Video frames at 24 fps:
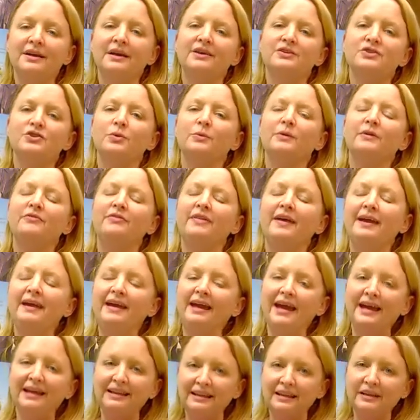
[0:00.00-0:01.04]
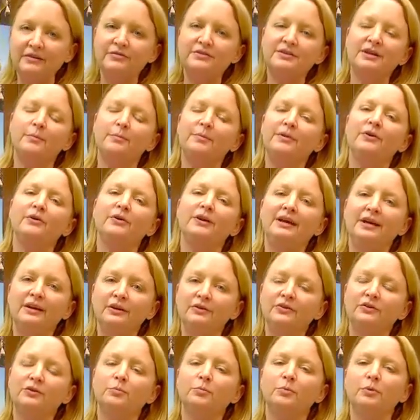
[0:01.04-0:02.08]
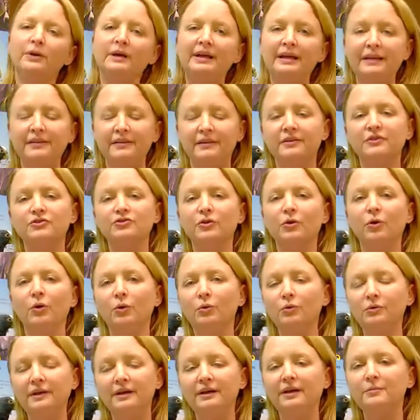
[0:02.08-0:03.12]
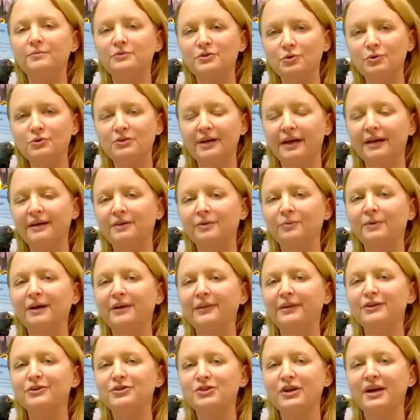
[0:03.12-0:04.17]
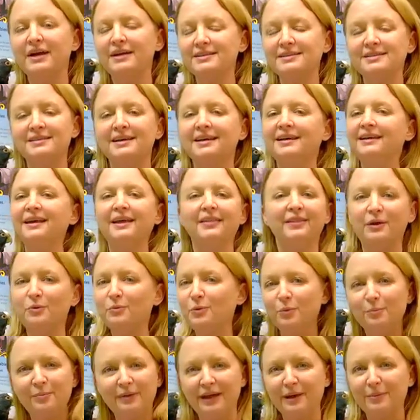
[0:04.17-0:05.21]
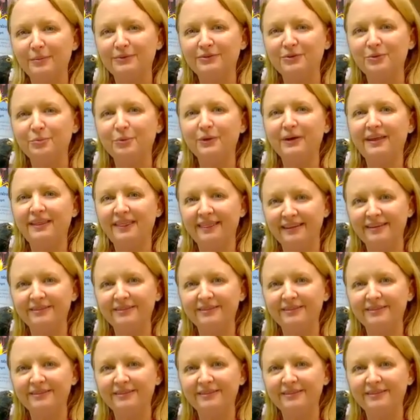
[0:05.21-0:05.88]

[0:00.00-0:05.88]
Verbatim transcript: So if they can't lift up their keel to breathe because you're holding them too tight around their chest, they won't be able to breathe.